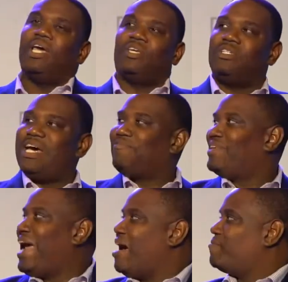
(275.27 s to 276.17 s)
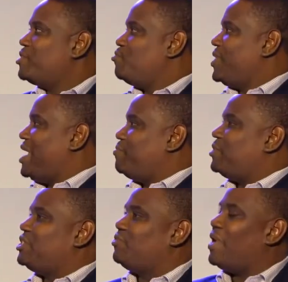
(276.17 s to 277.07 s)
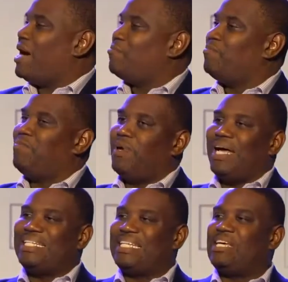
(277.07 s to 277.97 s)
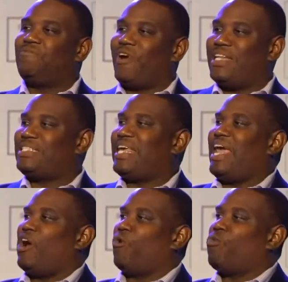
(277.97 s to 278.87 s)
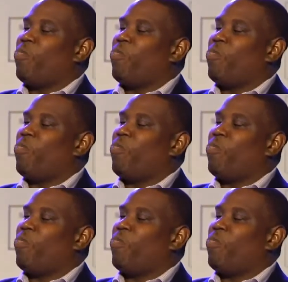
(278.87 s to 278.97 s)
you definitely have to be able to uh, deliver at scale.